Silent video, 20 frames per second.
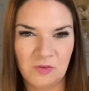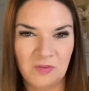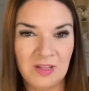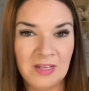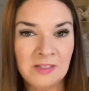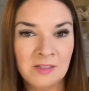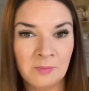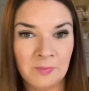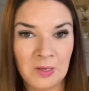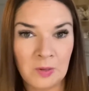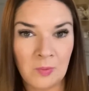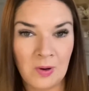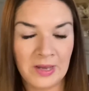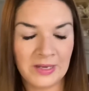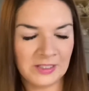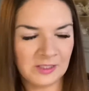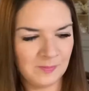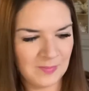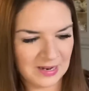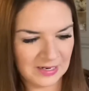And these can be quite
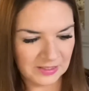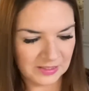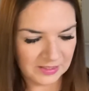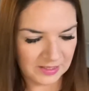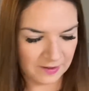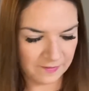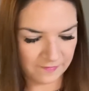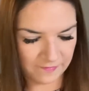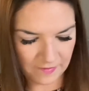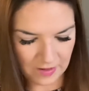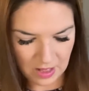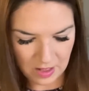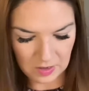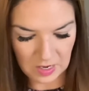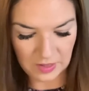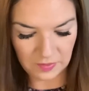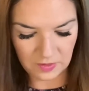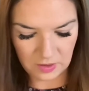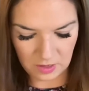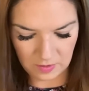expensive,
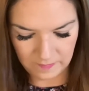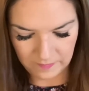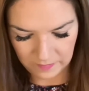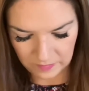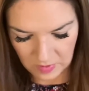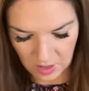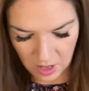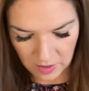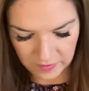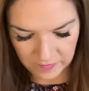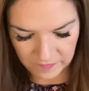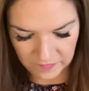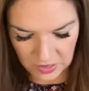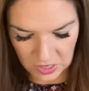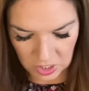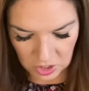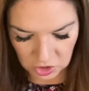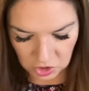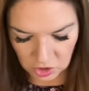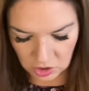like the other
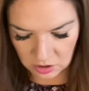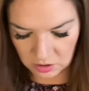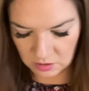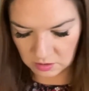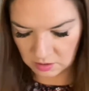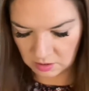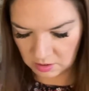version